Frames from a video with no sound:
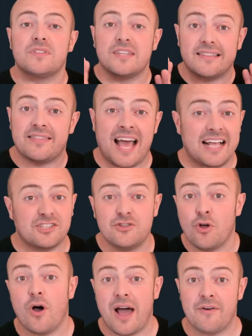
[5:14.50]
That's
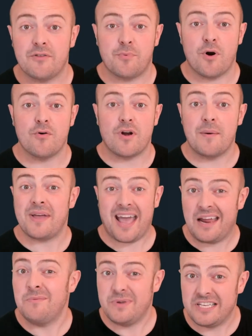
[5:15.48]
not how the program
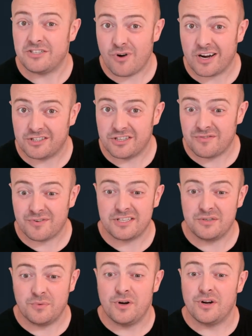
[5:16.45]
can be structured for it to
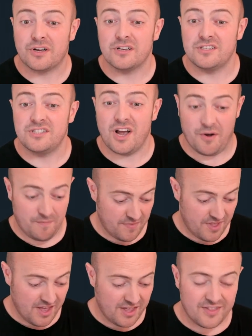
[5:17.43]
work. So
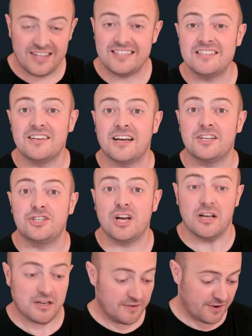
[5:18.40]
this entire
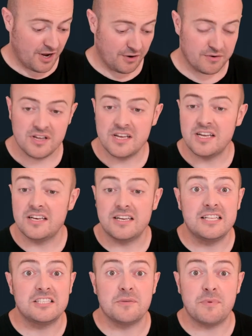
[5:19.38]
chunk of code
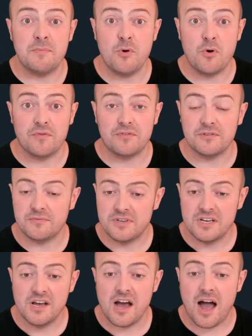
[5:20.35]
needs to be moved.
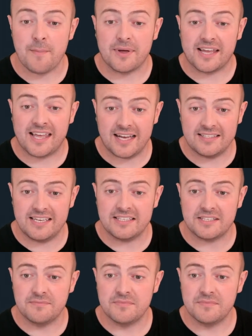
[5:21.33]
I'm going to cut it.